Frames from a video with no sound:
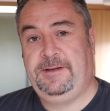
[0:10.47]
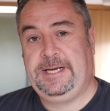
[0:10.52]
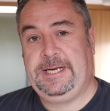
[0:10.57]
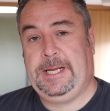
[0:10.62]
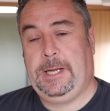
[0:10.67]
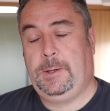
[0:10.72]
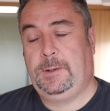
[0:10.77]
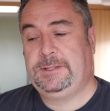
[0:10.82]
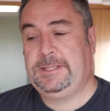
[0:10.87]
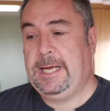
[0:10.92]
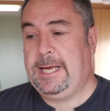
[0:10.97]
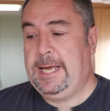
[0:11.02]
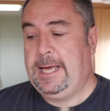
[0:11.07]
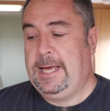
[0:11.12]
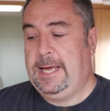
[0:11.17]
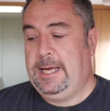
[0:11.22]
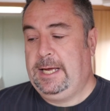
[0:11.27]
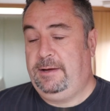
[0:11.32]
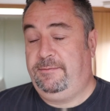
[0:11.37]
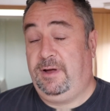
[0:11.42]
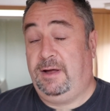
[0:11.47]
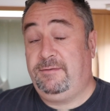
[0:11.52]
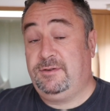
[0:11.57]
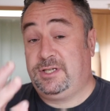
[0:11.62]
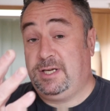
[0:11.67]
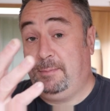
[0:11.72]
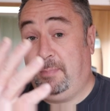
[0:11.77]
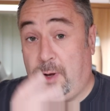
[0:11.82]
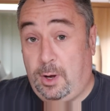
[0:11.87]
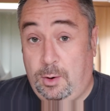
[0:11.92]
videos. If you haven't
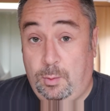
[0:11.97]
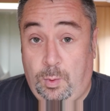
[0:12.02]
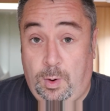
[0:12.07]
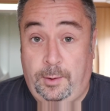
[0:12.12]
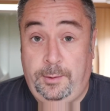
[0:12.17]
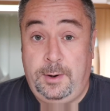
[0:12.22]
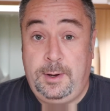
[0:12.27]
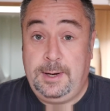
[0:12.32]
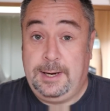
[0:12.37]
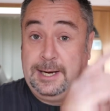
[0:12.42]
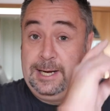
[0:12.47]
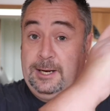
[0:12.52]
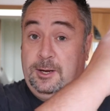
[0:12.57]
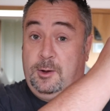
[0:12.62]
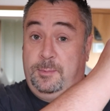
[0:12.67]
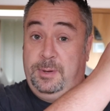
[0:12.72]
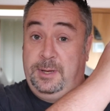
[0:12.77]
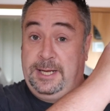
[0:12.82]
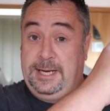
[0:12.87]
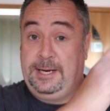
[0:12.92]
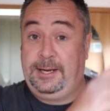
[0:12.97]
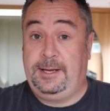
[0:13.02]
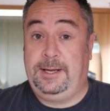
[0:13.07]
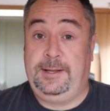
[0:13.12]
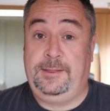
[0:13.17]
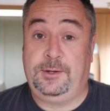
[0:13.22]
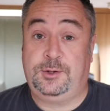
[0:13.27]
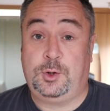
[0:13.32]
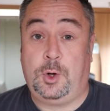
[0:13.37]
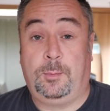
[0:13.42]
seen part one, click up here
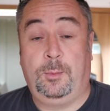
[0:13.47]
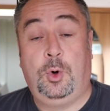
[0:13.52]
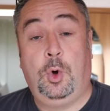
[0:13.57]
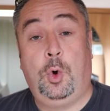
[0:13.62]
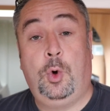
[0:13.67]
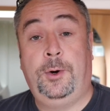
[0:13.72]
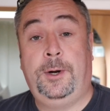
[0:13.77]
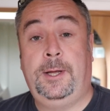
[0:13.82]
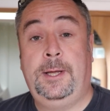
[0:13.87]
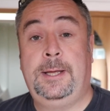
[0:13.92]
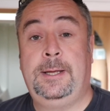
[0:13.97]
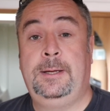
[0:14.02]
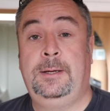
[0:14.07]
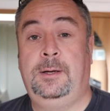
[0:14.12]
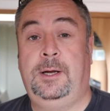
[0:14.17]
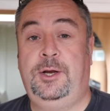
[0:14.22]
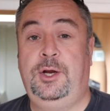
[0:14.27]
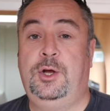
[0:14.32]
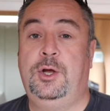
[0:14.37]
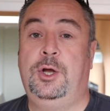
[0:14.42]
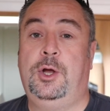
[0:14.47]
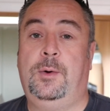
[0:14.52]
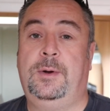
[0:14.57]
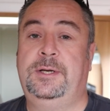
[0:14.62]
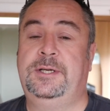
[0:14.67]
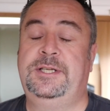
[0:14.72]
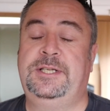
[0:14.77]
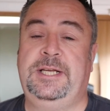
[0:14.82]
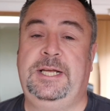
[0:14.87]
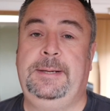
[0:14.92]
in the top corner and you can go
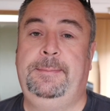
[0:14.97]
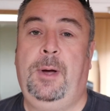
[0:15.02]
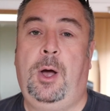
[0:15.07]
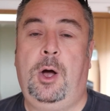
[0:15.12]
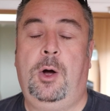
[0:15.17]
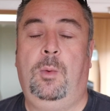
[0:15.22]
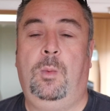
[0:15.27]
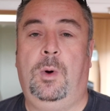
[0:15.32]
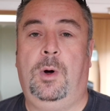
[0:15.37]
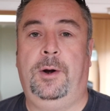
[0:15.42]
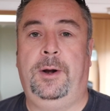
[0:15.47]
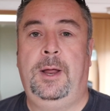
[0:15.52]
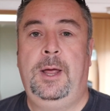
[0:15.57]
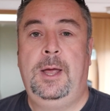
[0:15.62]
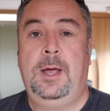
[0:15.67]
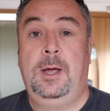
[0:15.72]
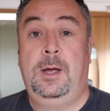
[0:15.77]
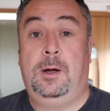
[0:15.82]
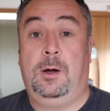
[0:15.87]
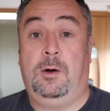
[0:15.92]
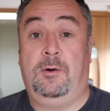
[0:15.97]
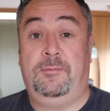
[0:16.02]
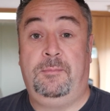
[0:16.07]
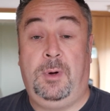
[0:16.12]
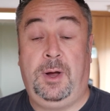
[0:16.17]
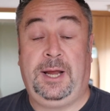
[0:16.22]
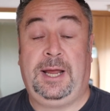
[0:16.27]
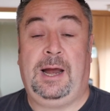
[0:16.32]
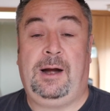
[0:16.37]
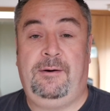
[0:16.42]
and see part one of
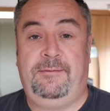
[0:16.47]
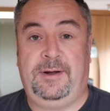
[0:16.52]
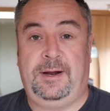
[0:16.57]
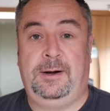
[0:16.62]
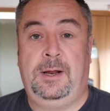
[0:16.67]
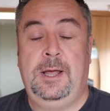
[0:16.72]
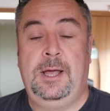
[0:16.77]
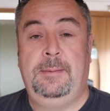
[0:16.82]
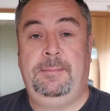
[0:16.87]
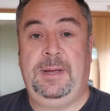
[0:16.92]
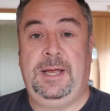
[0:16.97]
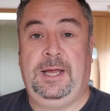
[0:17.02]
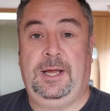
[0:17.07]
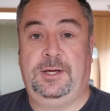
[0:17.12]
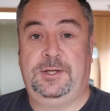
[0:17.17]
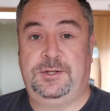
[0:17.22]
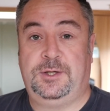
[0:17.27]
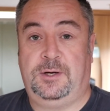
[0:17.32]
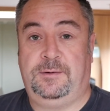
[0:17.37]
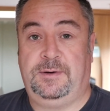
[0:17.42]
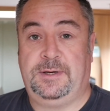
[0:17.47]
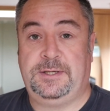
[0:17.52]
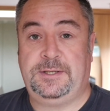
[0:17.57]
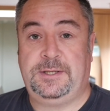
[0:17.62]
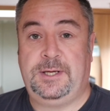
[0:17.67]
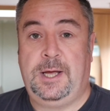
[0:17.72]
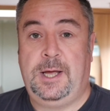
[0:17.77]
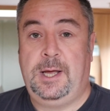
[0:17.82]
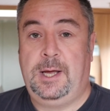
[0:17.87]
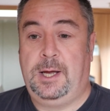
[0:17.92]
my caravan being
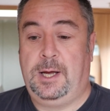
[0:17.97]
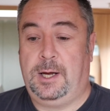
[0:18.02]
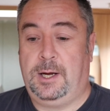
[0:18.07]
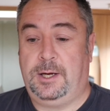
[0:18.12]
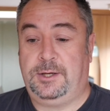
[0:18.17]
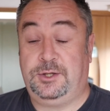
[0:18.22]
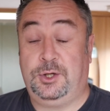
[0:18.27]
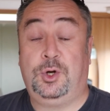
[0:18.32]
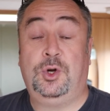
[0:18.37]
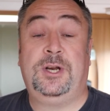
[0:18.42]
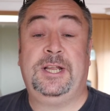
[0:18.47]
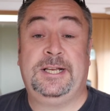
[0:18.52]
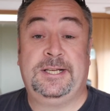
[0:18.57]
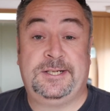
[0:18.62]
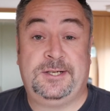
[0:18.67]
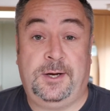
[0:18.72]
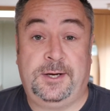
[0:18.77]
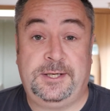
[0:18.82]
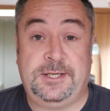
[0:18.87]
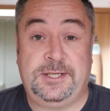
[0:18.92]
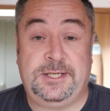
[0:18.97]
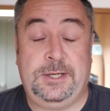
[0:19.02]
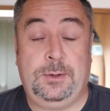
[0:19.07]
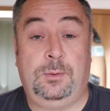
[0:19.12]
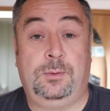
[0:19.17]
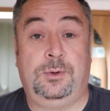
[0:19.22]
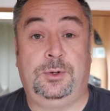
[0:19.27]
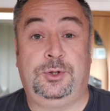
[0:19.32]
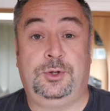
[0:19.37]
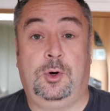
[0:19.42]
serviced. Uh, it's a good insight to see
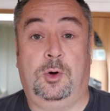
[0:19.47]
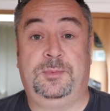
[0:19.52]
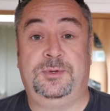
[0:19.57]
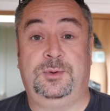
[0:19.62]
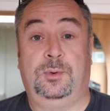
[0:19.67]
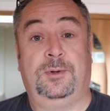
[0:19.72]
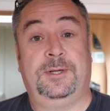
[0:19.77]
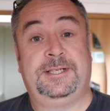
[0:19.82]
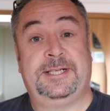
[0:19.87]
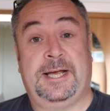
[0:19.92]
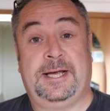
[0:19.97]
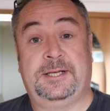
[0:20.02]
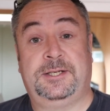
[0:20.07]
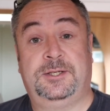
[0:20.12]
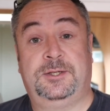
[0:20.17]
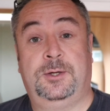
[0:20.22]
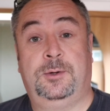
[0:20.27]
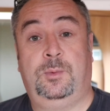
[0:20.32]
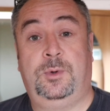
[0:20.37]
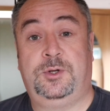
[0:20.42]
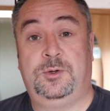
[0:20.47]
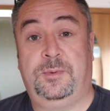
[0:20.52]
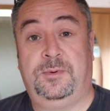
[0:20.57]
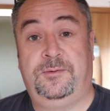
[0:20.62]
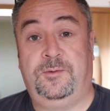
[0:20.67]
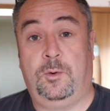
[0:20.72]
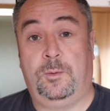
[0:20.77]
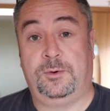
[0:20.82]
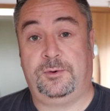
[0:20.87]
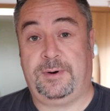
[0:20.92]
all the jobs and all the tasks which are
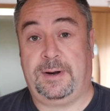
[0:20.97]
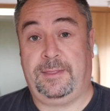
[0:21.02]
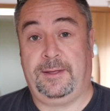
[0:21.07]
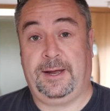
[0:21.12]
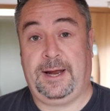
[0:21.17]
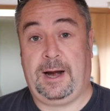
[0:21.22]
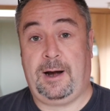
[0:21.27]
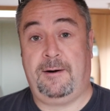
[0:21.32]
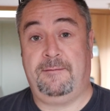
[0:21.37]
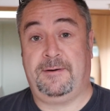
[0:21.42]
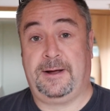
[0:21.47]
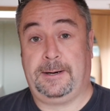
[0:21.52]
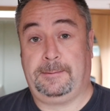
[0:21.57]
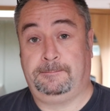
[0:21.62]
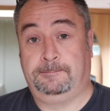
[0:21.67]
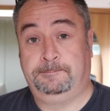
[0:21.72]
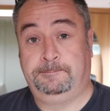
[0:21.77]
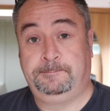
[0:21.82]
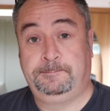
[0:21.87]
performed around the caravan.